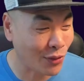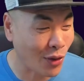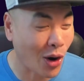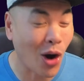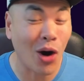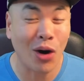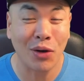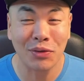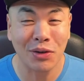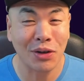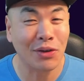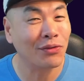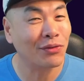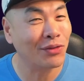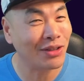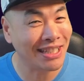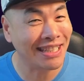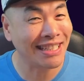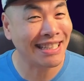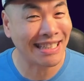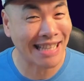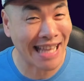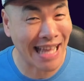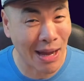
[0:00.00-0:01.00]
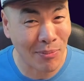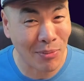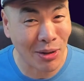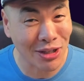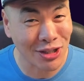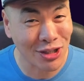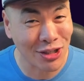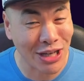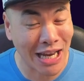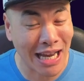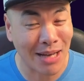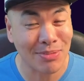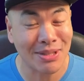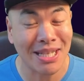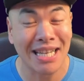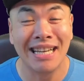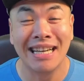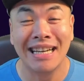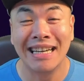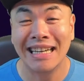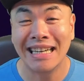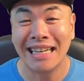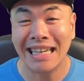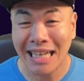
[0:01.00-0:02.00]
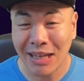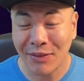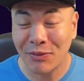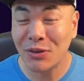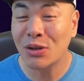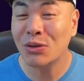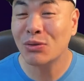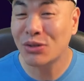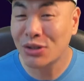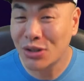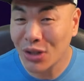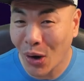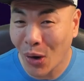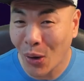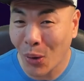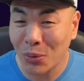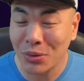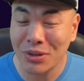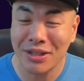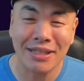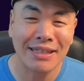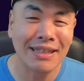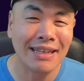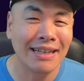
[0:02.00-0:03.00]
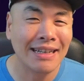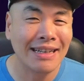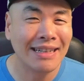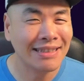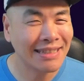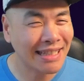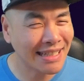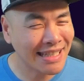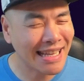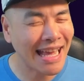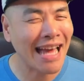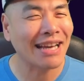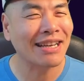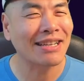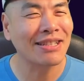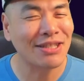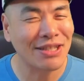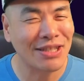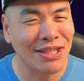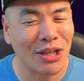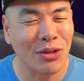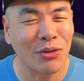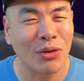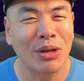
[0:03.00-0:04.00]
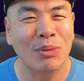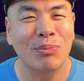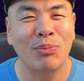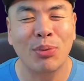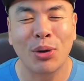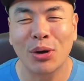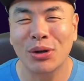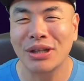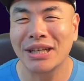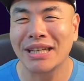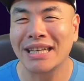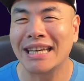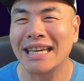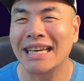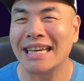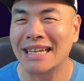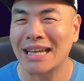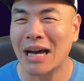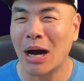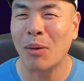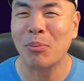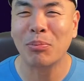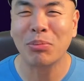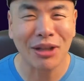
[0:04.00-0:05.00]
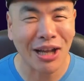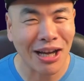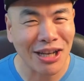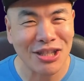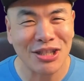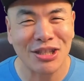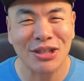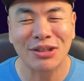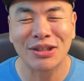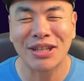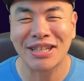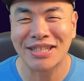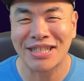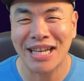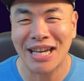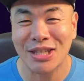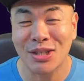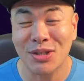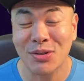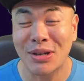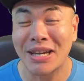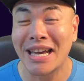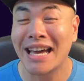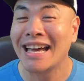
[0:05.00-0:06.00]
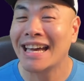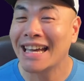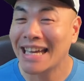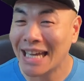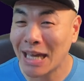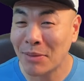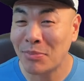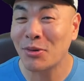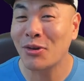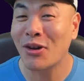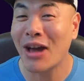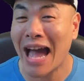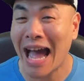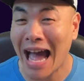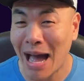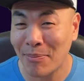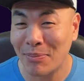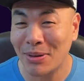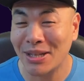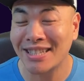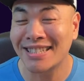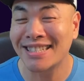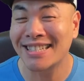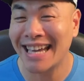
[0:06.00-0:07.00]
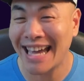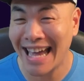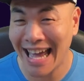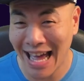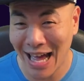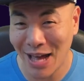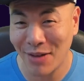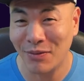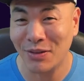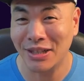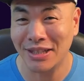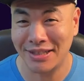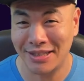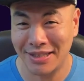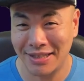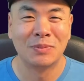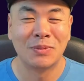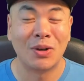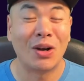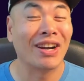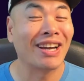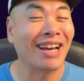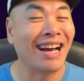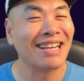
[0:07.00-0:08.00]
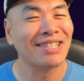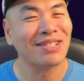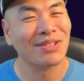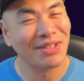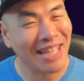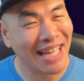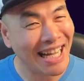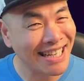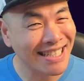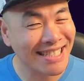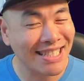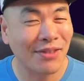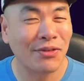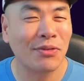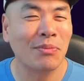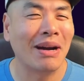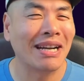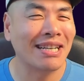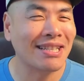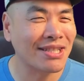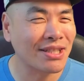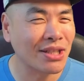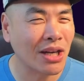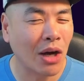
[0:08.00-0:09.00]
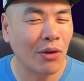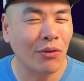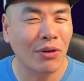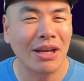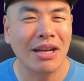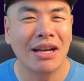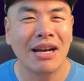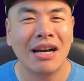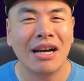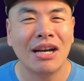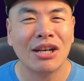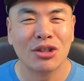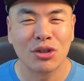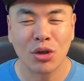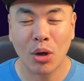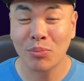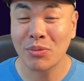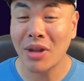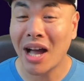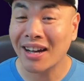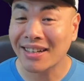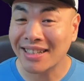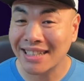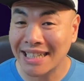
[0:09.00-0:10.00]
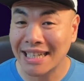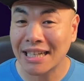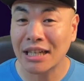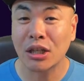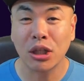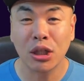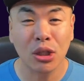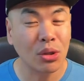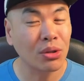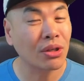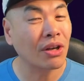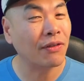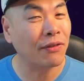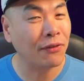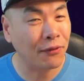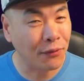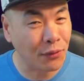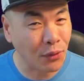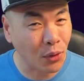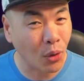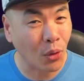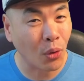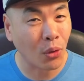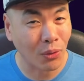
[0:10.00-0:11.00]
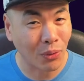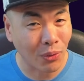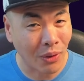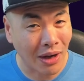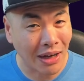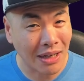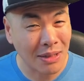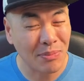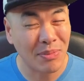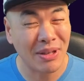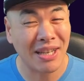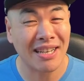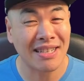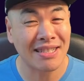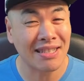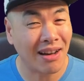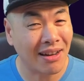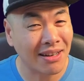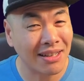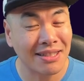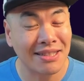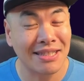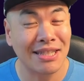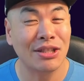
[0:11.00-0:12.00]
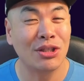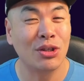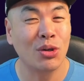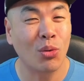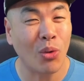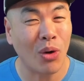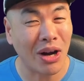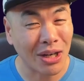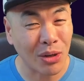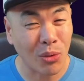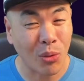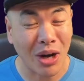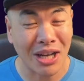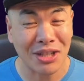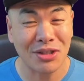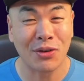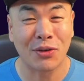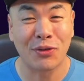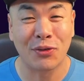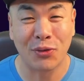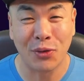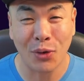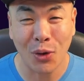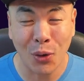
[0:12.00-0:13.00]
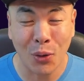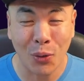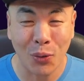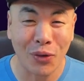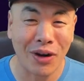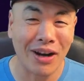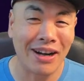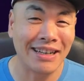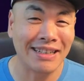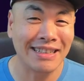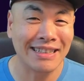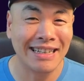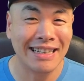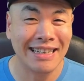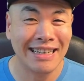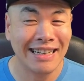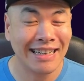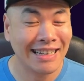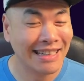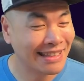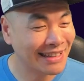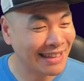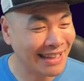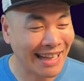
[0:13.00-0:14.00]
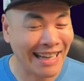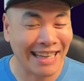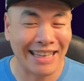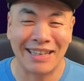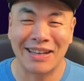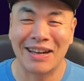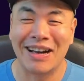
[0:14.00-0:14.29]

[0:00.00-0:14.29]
all of your Infinity Clan Boss champs? If you don't, then yeah, considering putting in a Bloodshield accessory if you happen to have it. All right, guys, so that is it for my discovery. So I'm not going to include a full run because honestly, do you want to watch a full run, like